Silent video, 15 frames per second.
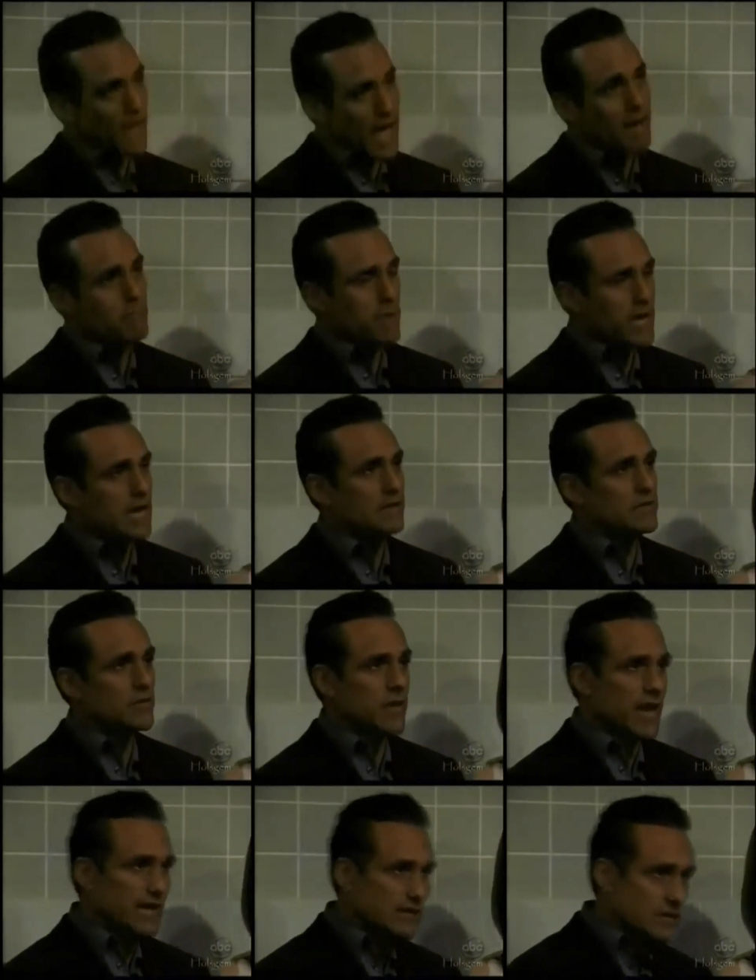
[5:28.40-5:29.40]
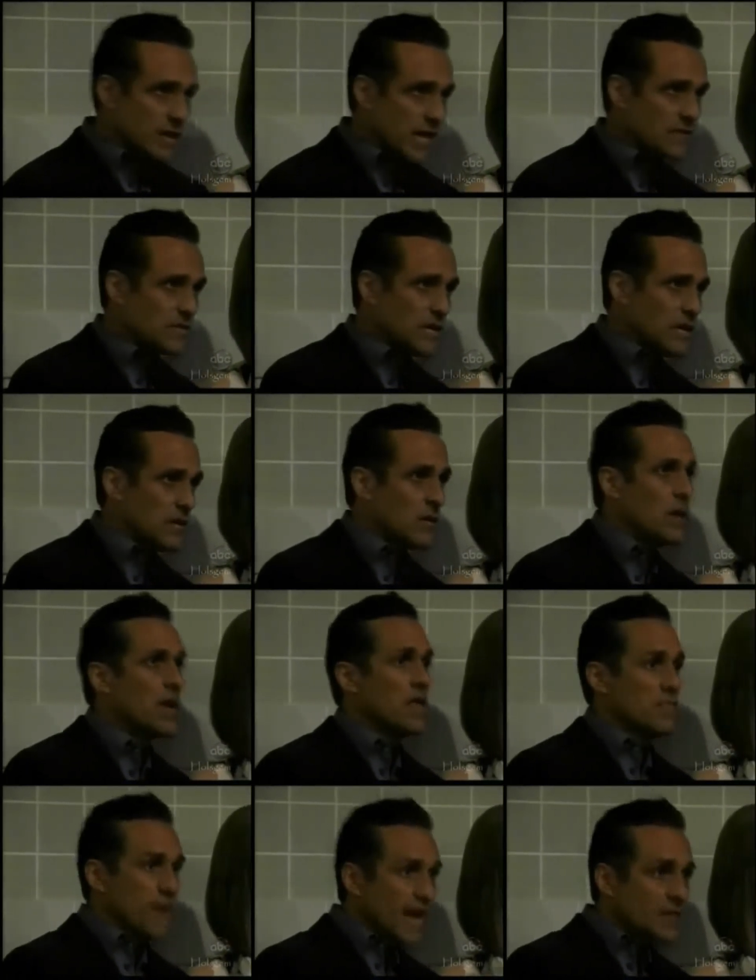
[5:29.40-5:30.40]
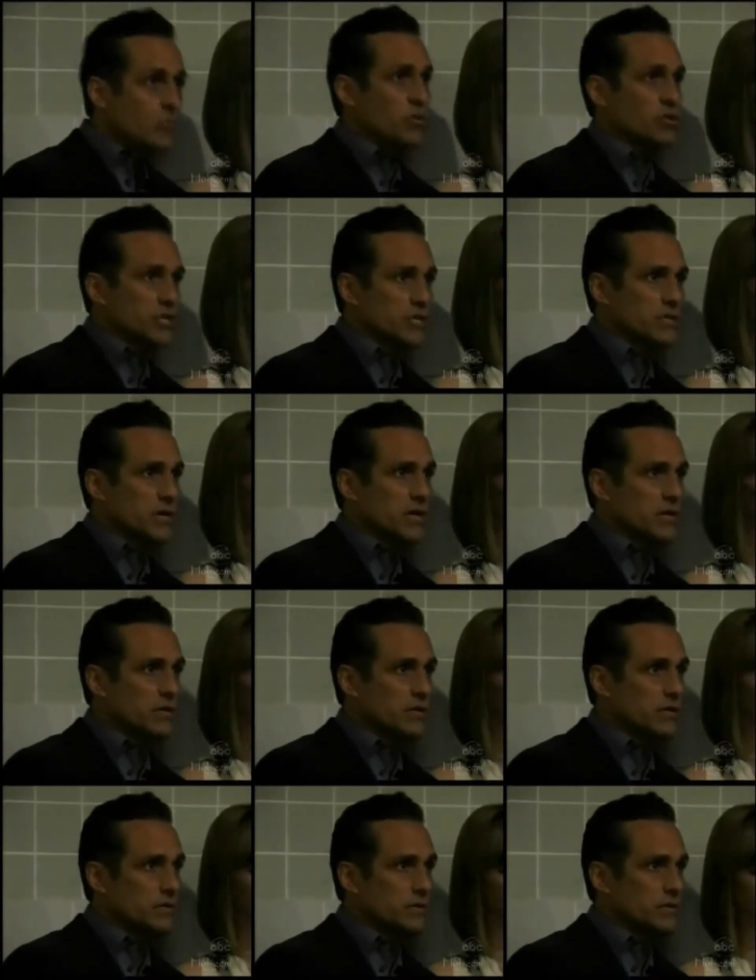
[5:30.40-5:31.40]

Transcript: And if that means Kate stays here, that's what she's going